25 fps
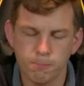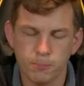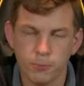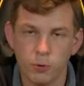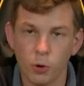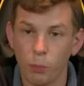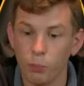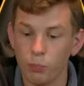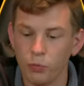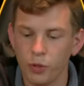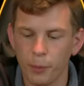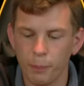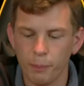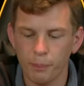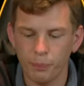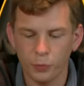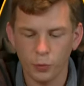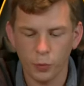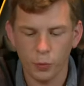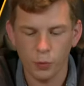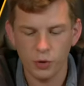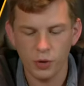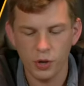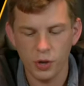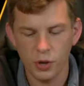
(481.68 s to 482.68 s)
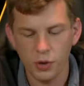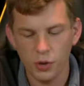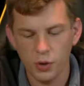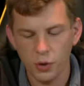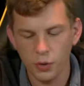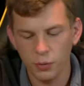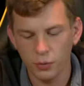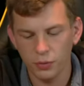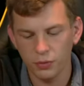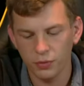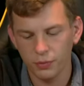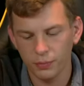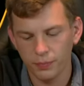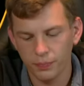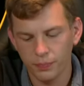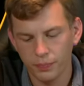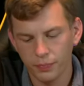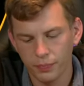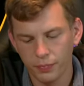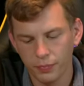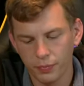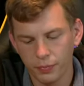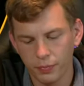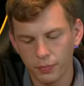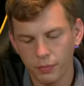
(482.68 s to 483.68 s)
job done, or you use
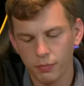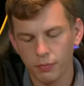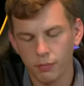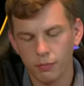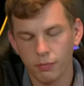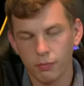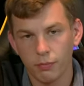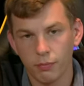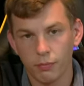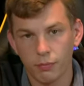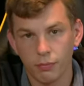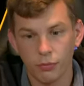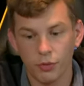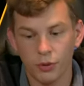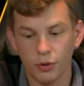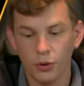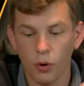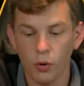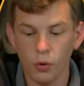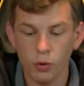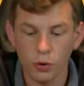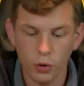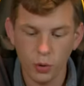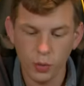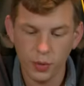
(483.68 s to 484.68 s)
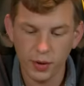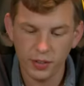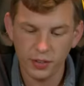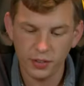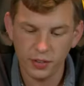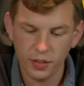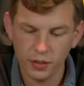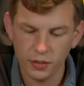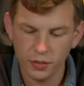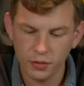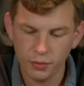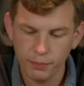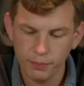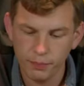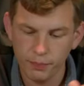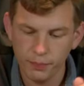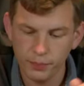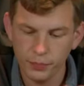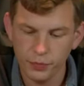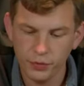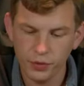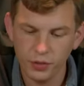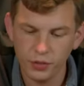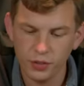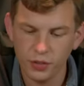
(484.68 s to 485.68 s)
the dongle which sits
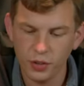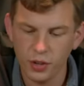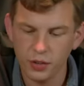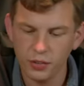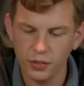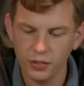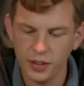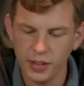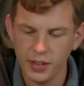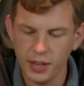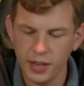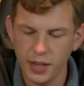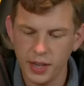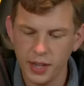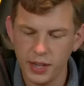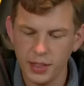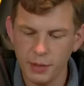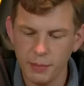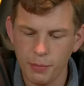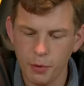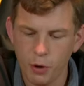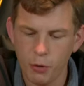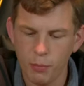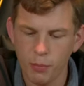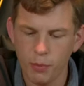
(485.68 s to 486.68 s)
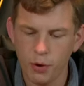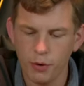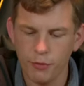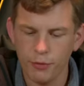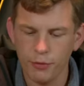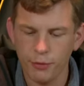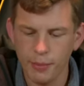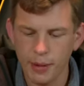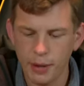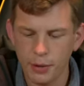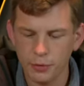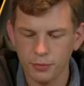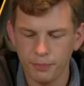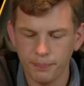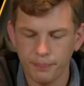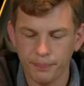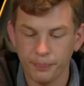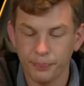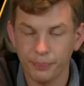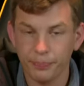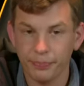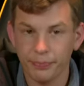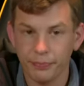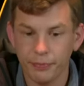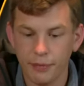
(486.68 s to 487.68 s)
just nicely in the bottom of the mouse,
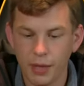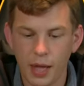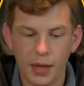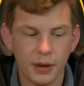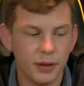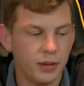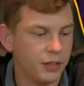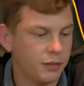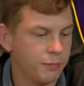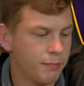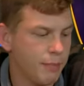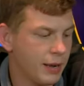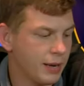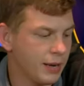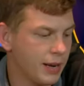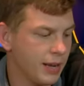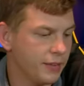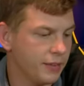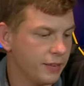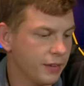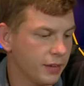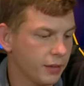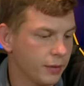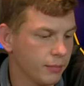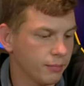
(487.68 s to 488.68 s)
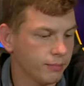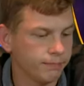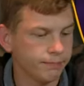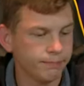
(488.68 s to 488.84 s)
and it's magnetic.